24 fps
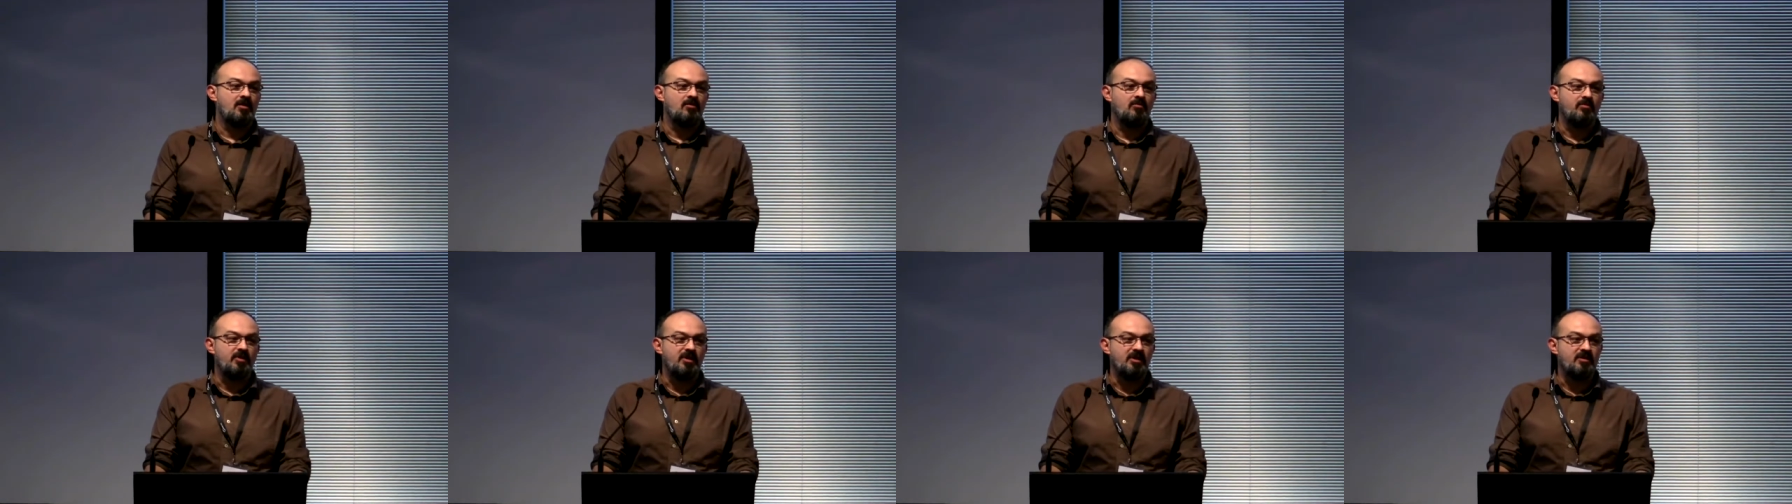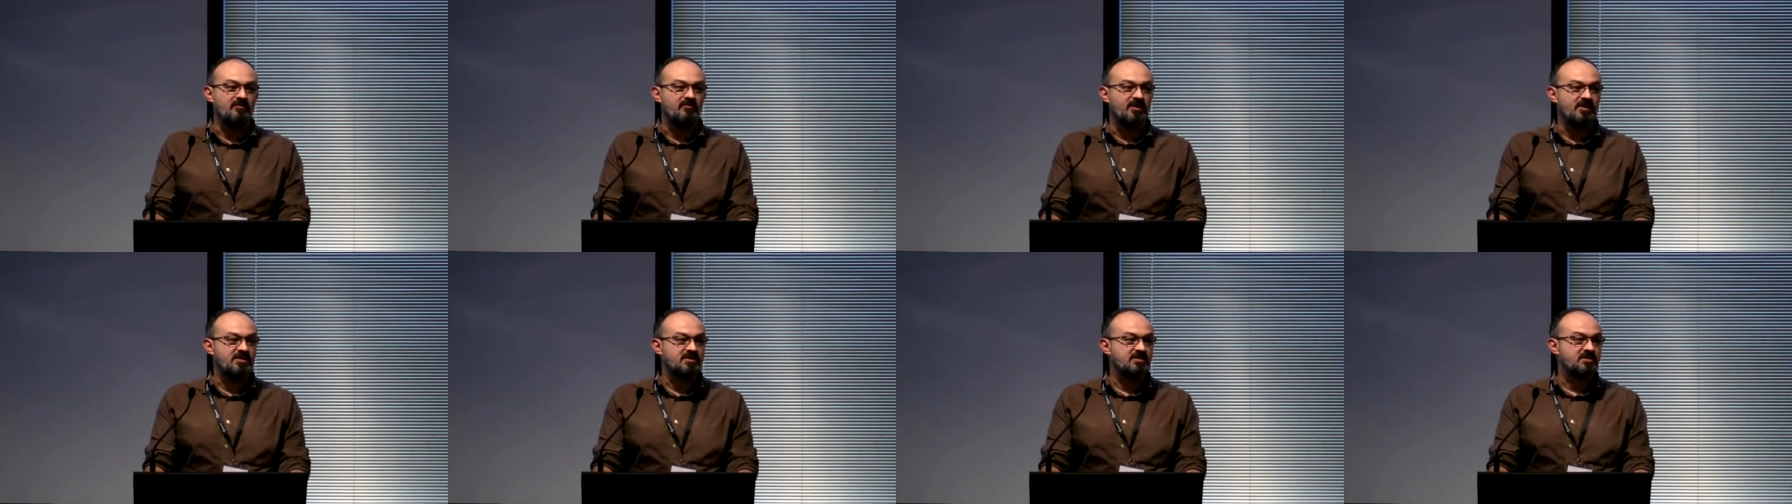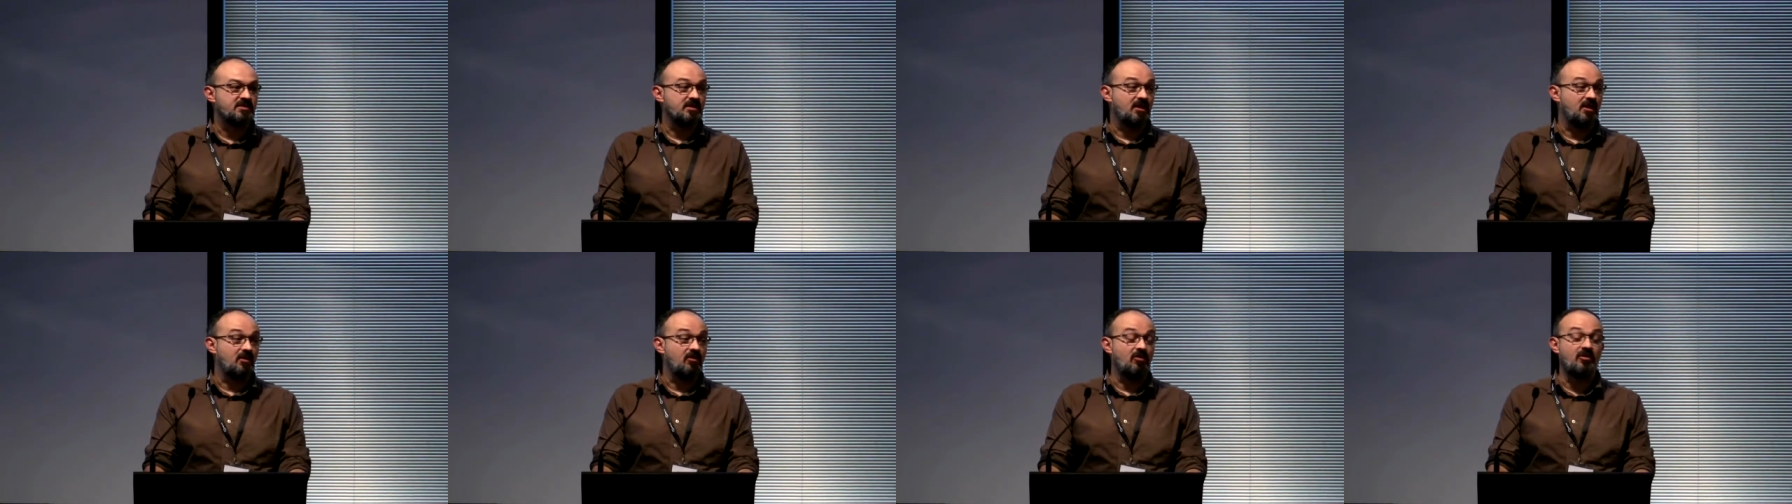We
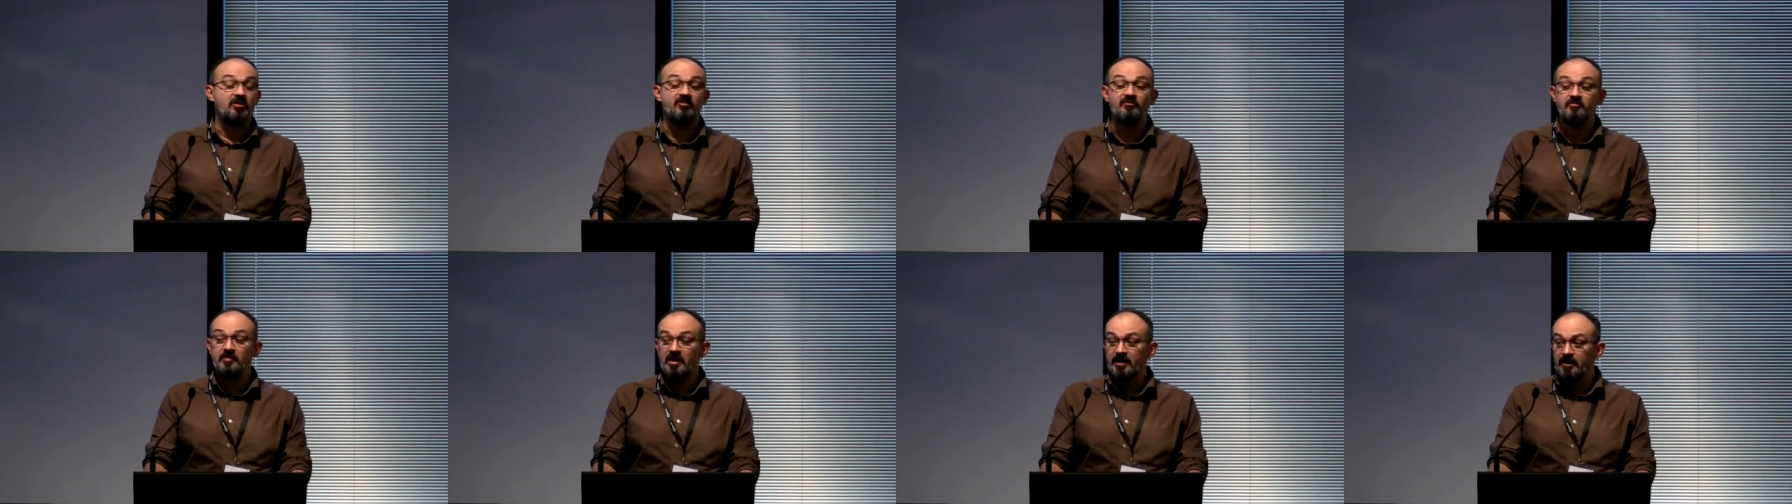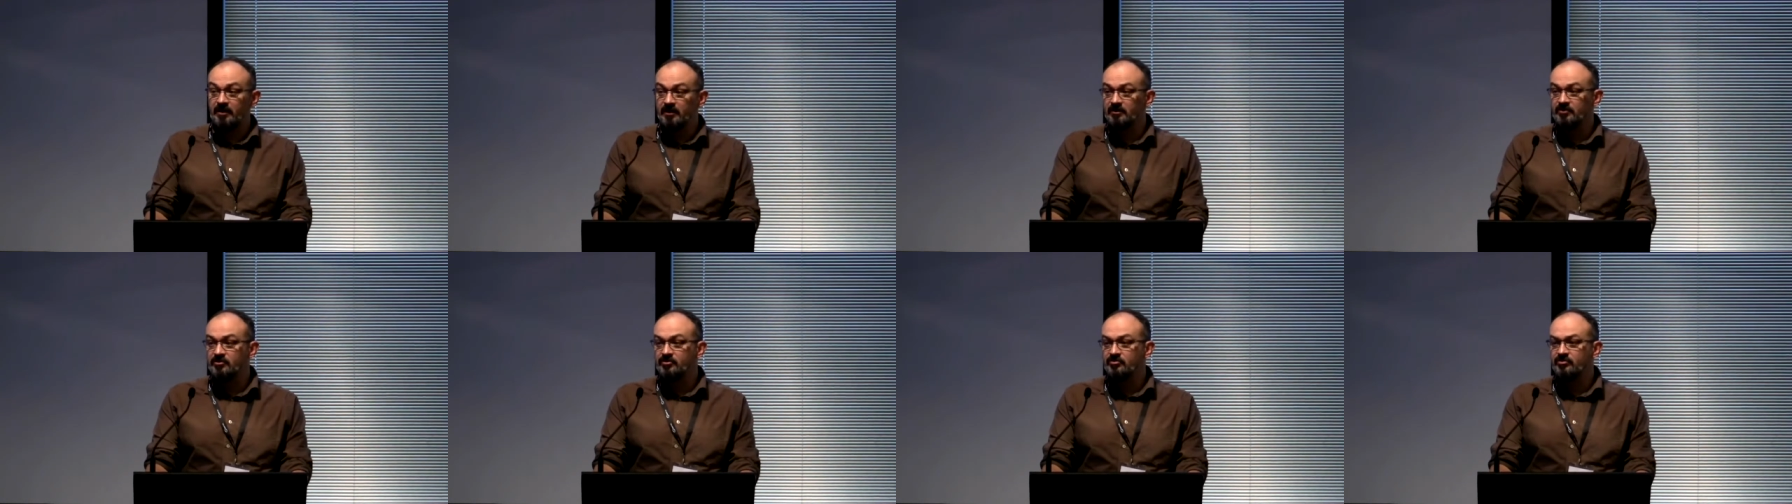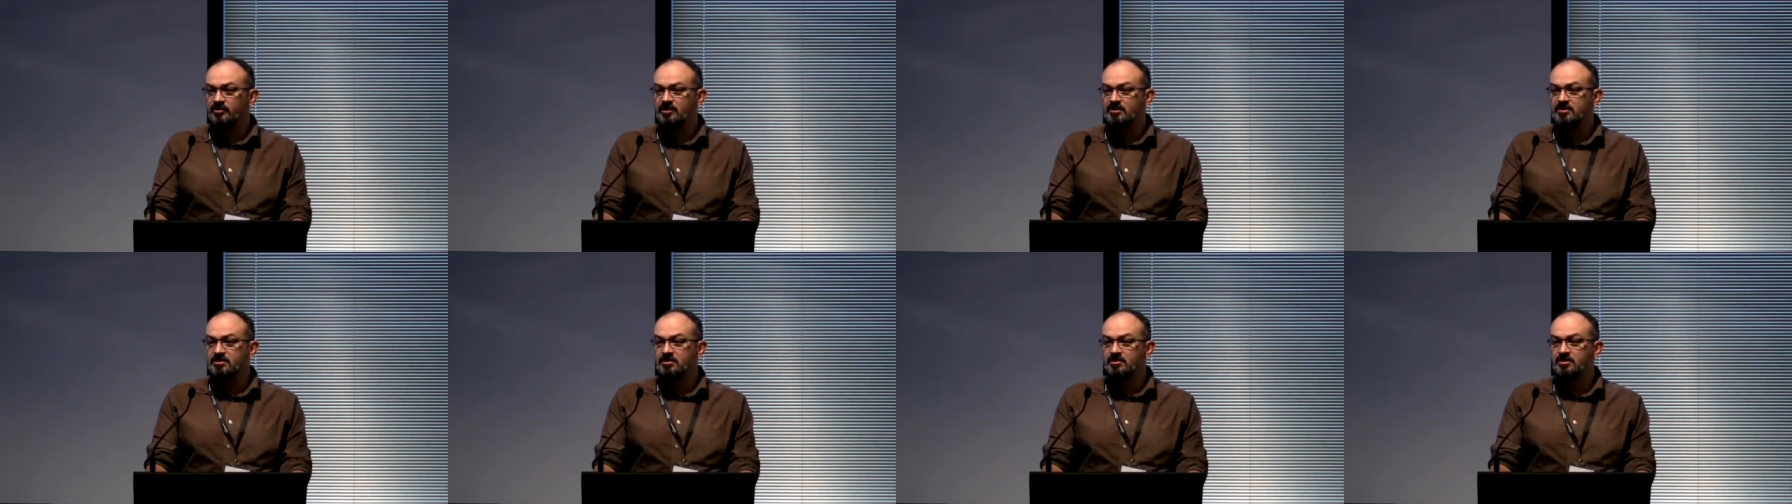invest a lot of money into
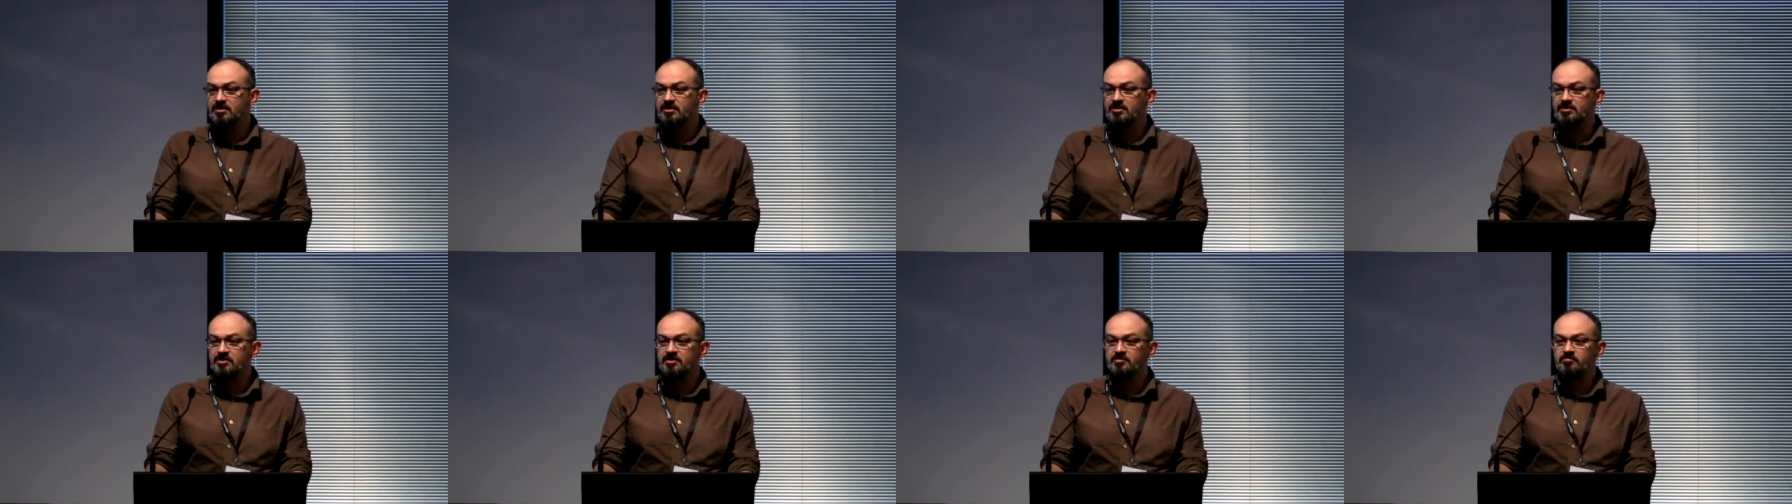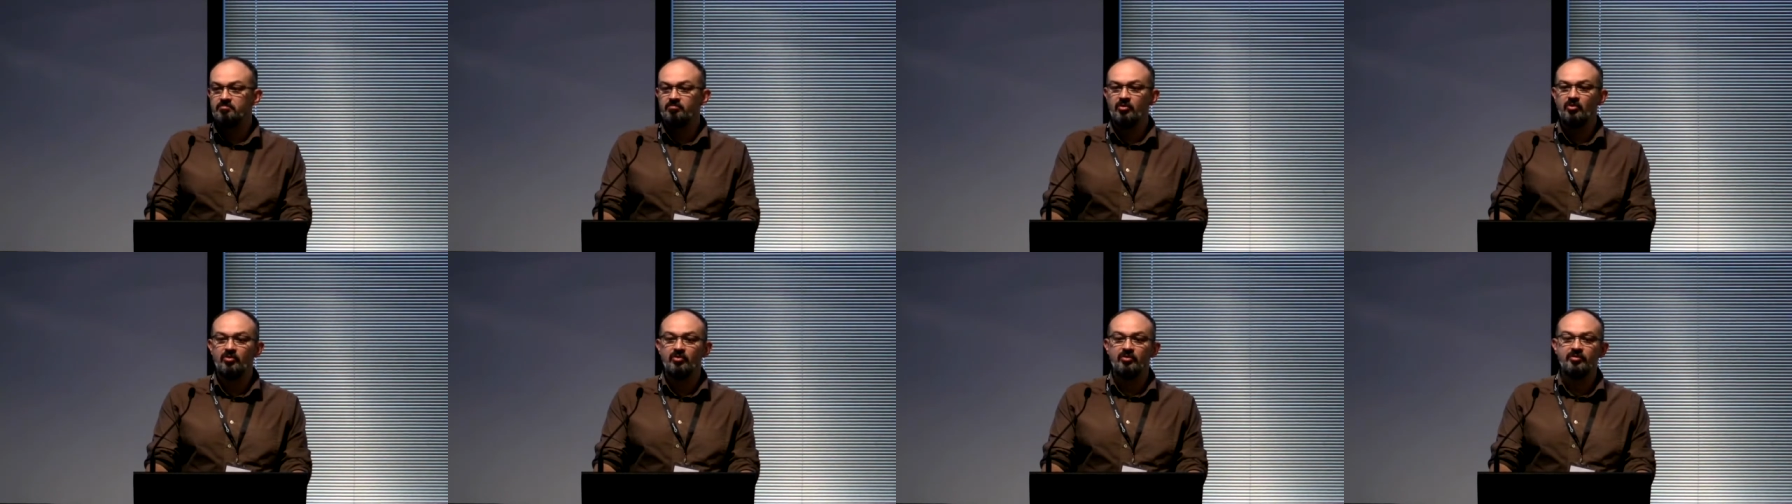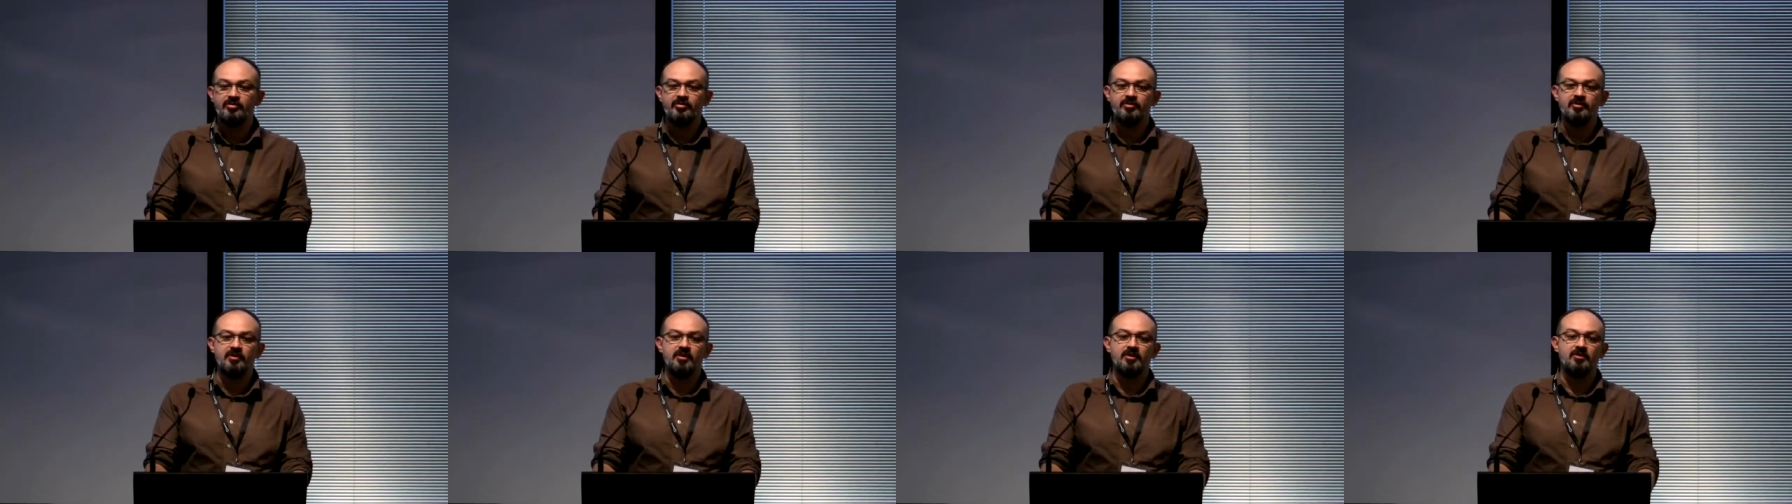research,
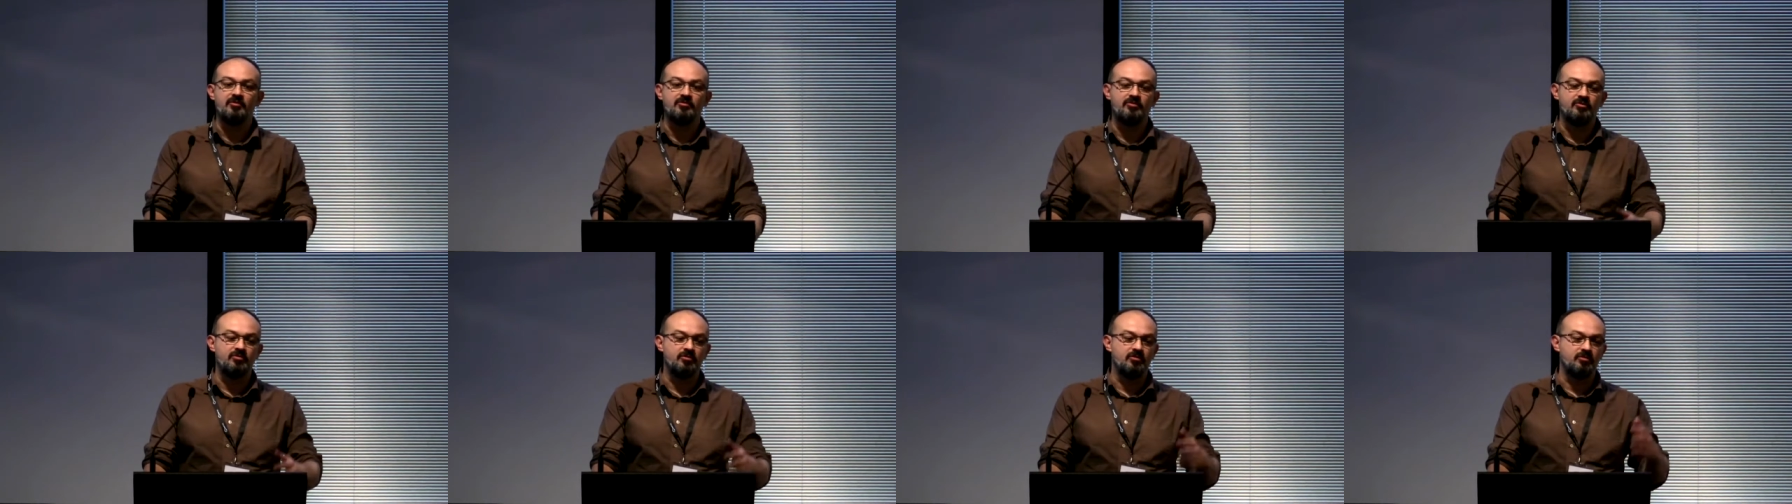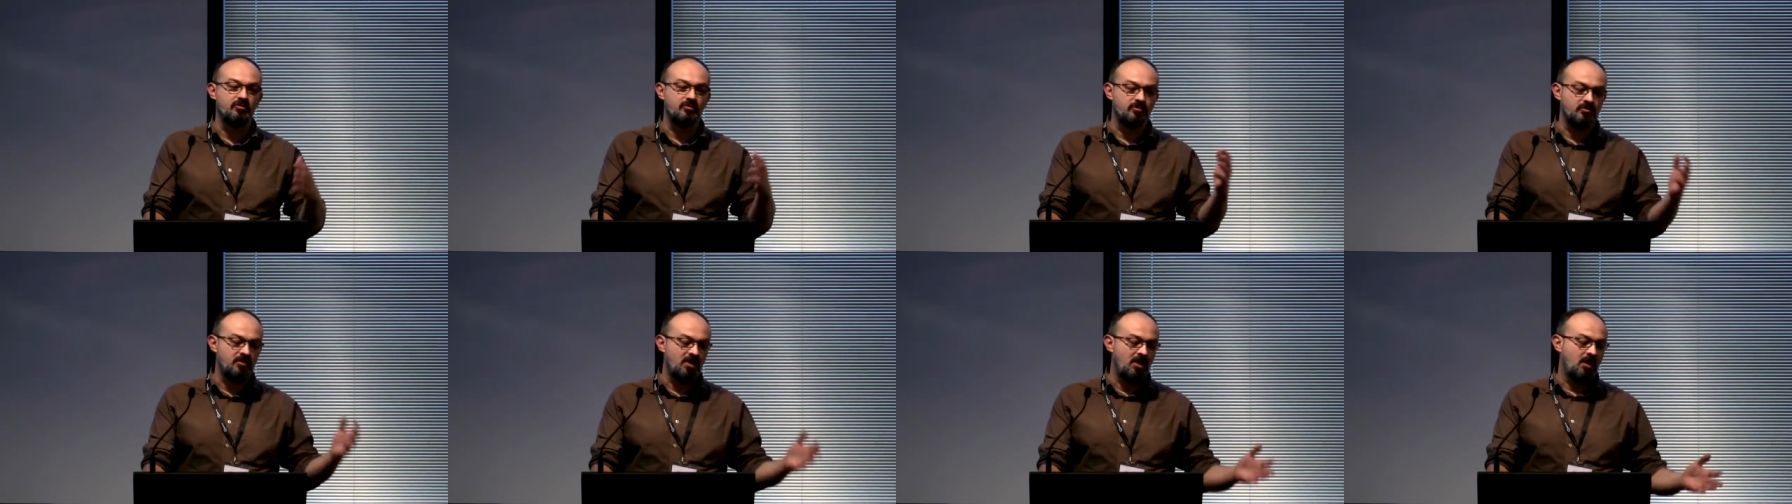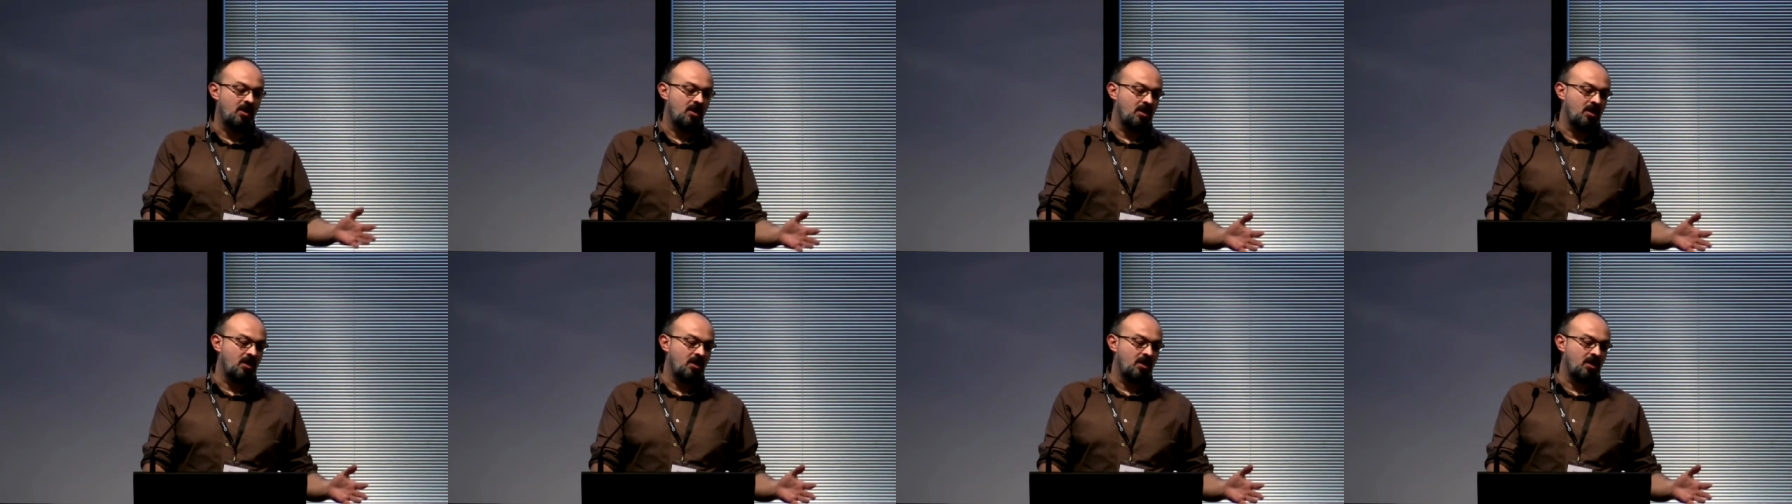both into